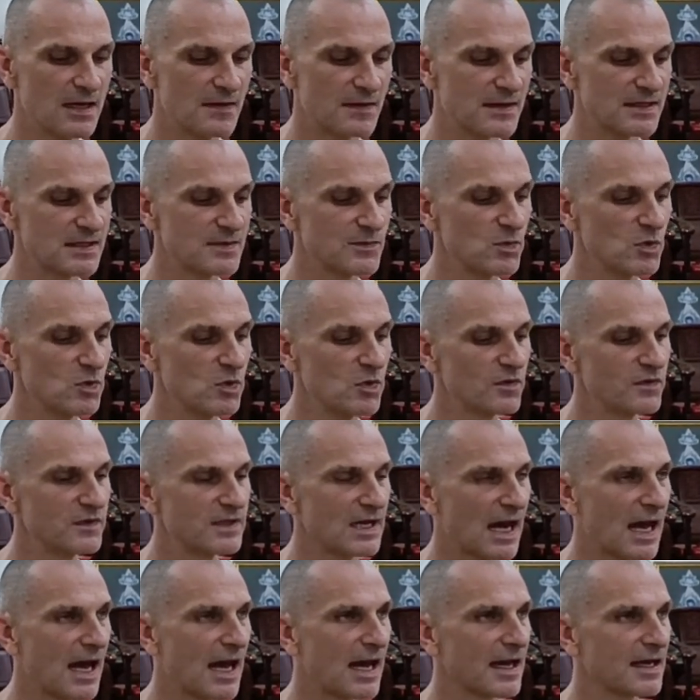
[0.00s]
that's moved
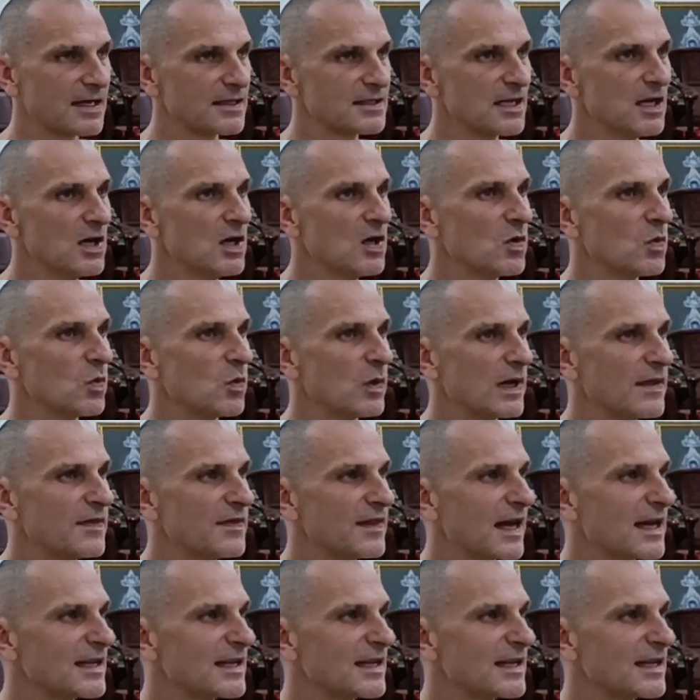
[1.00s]
to act when